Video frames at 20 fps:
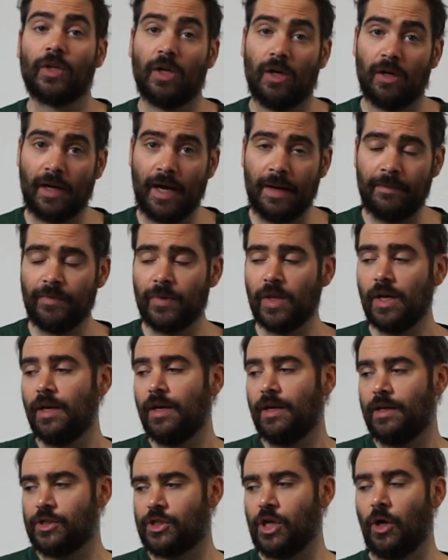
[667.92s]
Right?
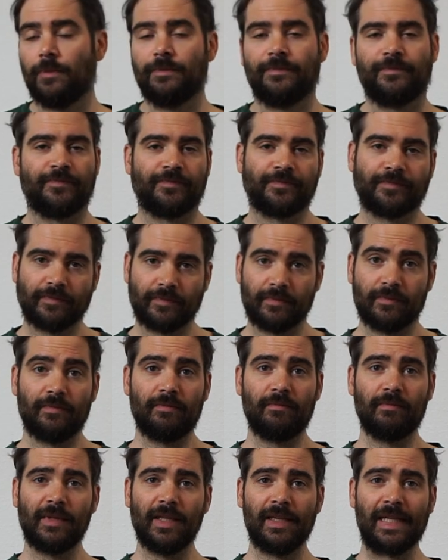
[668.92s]
So,
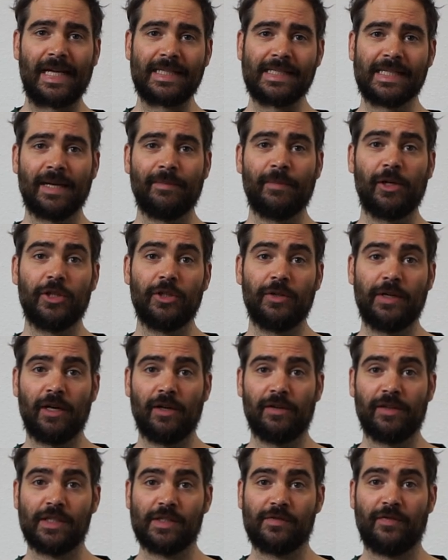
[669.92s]
last thing I'm going to do here
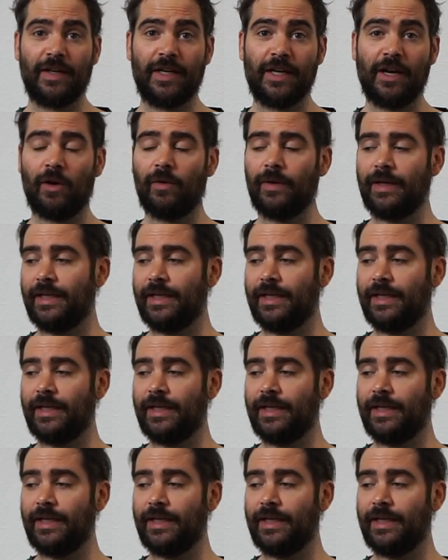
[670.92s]
in this video